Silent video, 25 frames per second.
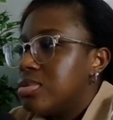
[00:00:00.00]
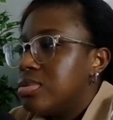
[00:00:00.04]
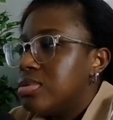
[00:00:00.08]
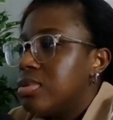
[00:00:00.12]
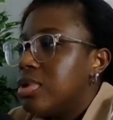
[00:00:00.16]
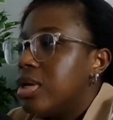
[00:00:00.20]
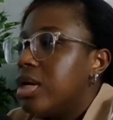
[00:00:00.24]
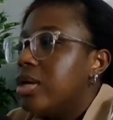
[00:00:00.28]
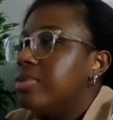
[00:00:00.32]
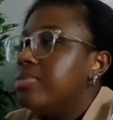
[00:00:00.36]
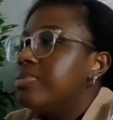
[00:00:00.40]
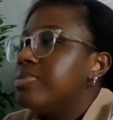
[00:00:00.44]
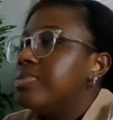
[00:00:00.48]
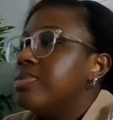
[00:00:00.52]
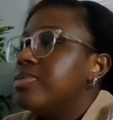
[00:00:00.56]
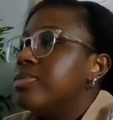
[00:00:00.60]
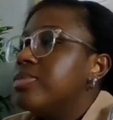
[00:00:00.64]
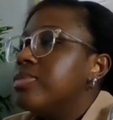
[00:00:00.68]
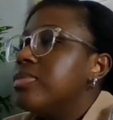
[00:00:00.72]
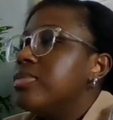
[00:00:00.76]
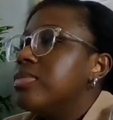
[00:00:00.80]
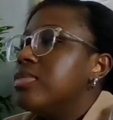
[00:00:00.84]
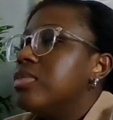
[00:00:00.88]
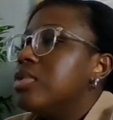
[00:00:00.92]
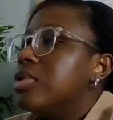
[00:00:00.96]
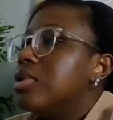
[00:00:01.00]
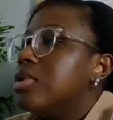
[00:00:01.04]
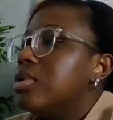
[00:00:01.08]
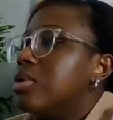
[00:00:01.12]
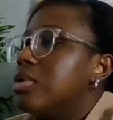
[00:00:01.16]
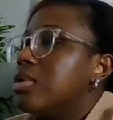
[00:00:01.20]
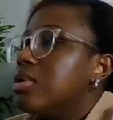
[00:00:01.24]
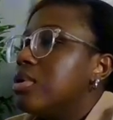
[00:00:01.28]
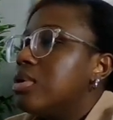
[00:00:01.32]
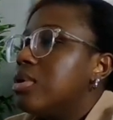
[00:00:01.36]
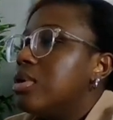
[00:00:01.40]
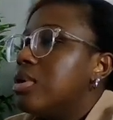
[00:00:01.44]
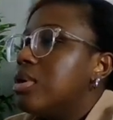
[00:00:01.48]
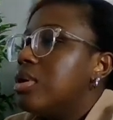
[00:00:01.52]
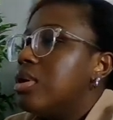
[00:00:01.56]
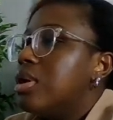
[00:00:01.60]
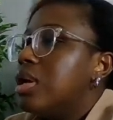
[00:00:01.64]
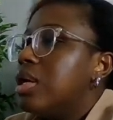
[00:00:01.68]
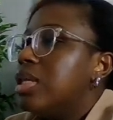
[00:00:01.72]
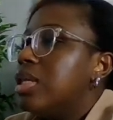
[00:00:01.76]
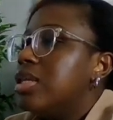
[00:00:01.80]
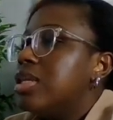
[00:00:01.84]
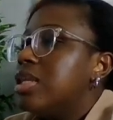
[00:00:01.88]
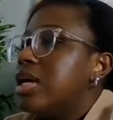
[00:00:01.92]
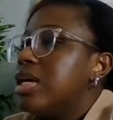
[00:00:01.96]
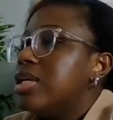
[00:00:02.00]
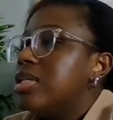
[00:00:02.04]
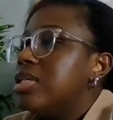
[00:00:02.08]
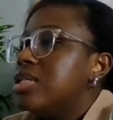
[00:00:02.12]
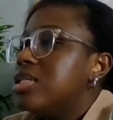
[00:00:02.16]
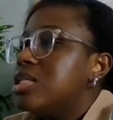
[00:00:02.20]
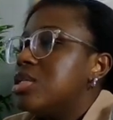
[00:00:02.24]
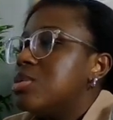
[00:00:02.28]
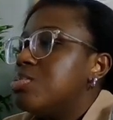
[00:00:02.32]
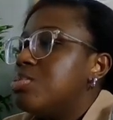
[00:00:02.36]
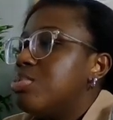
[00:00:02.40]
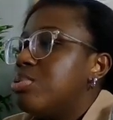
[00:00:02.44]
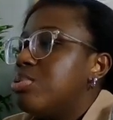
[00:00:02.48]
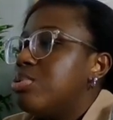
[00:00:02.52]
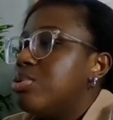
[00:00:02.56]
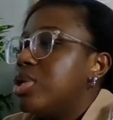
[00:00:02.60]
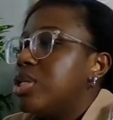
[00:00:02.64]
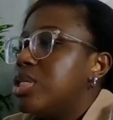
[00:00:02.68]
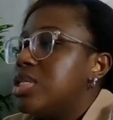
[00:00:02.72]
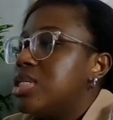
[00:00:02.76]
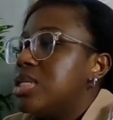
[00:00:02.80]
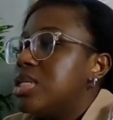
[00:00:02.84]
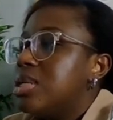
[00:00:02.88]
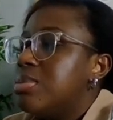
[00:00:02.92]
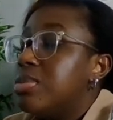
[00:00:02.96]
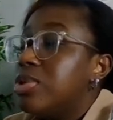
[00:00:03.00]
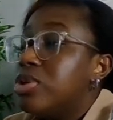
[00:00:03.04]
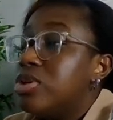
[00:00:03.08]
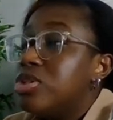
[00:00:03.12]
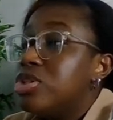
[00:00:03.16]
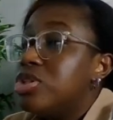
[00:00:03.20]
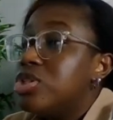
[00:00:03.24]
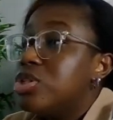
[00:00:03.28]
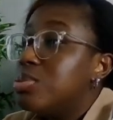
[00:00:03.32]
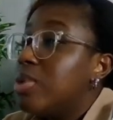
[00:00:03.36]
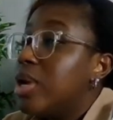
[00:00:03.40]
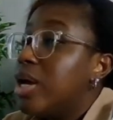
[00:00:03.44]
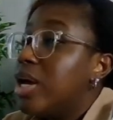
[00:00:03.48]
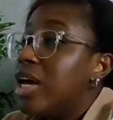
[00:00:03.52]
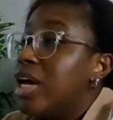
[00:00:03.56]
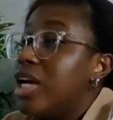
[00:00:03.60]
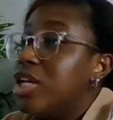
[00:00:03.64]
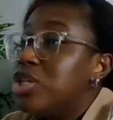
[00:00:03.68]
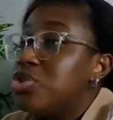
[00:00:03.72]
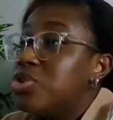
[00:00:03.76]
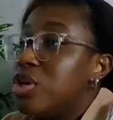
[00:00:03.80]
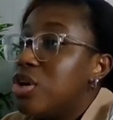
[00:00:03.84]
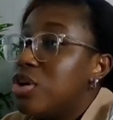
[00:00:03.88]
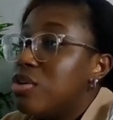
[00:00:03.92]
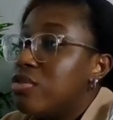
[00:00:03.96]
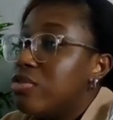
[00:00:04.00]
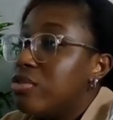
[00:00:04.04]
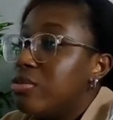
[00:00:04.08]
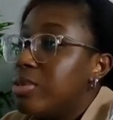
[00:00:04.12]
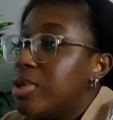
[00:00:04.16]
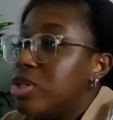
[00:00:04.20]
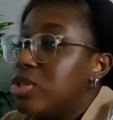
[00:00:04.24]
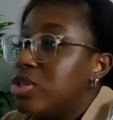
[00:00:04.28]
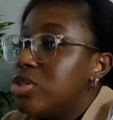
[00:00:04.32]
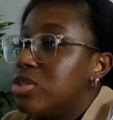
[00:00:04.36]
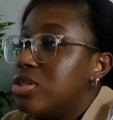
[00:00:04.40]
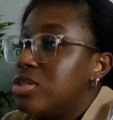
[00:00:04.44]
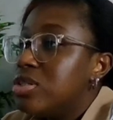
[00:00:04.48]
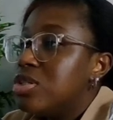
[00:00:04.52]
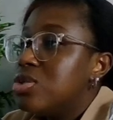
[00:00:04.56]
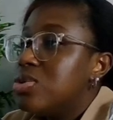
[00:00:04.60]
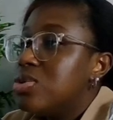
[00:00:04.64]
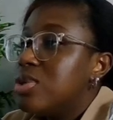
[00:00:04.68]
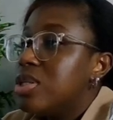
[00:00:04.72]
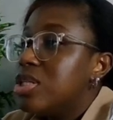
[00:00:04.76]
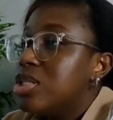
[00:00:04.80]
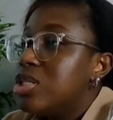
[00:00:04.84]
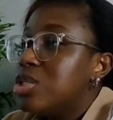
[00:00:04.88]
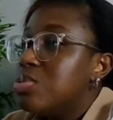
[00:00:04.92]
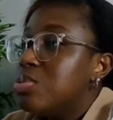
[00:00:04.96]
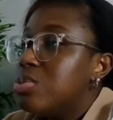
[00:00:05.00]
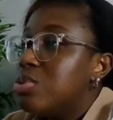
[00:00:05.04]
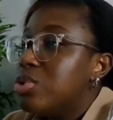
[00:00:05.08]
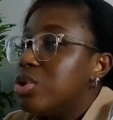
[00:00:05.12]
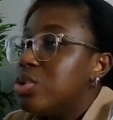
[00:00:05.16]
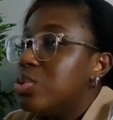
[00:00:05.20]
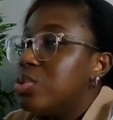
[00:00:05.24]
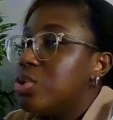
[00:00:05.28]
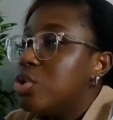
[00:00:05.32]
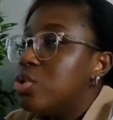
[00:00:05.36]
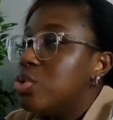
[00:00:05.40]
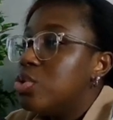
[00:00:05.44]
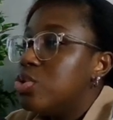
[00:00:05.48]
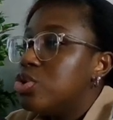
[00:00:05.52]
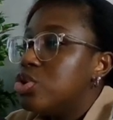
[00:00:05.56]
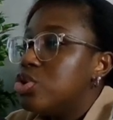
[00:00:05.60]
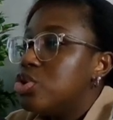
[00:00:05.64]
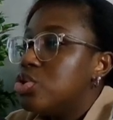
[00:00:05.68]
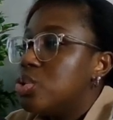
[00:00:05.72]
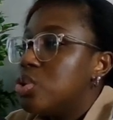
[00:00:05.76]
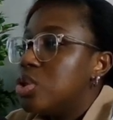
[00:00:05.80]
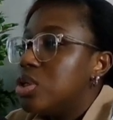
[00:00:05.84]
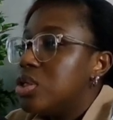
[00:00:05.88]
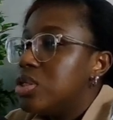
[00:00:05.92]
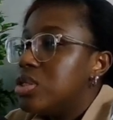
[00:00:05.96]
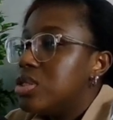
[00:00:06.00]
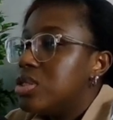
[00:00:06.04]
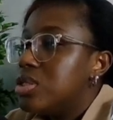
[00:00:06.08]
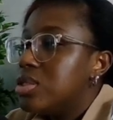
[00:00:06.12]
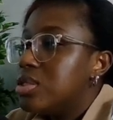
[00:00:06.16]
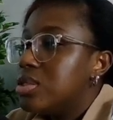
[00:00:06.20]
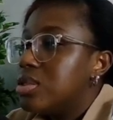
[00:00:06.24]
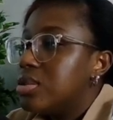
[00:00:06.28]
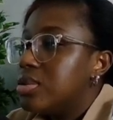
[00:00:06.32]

Okay, and that's pretty much my entry confirmation. So at this point we go short.